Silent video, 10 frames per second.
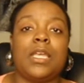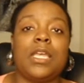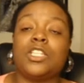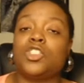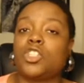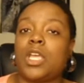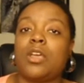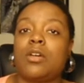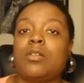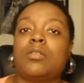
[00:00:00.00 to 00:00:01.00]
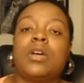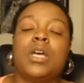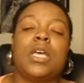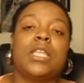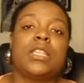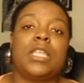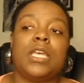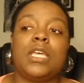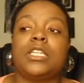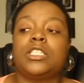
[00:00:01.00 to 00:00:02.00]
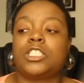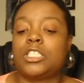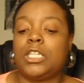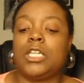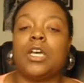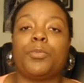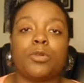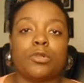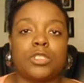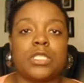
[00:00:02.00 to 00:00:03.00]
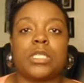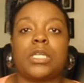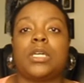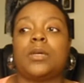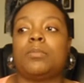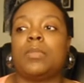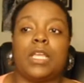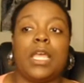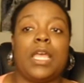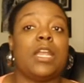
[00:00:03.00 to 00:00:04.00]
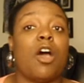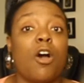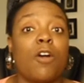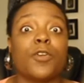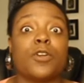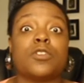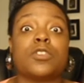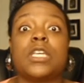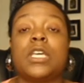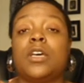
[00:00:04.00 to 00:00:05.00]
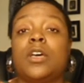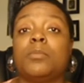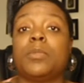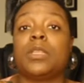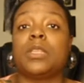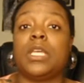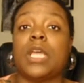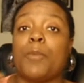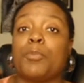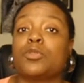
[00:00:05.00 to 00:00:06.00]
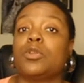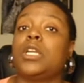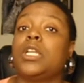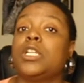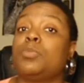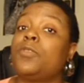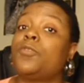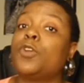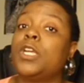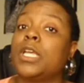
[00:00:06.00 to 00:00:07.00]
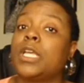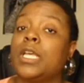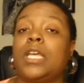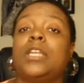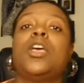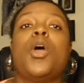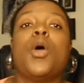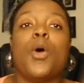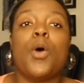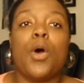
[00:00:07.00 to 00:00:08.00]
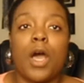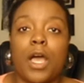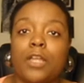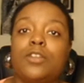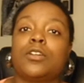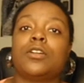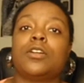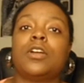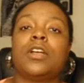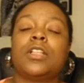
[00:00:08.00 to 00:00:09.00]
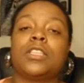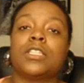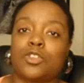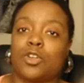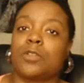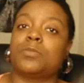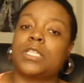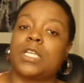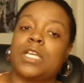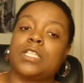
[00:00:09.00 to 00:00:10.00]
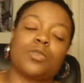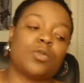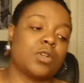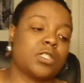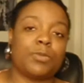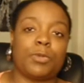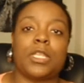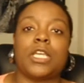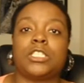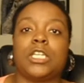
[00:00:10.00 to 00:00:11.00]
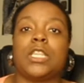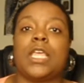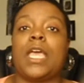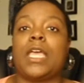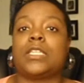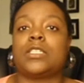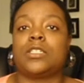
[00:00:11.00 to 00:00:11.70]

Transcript: in jail, then she approaches him and offers him the opportunity to be free again under the circumstance or stipulation that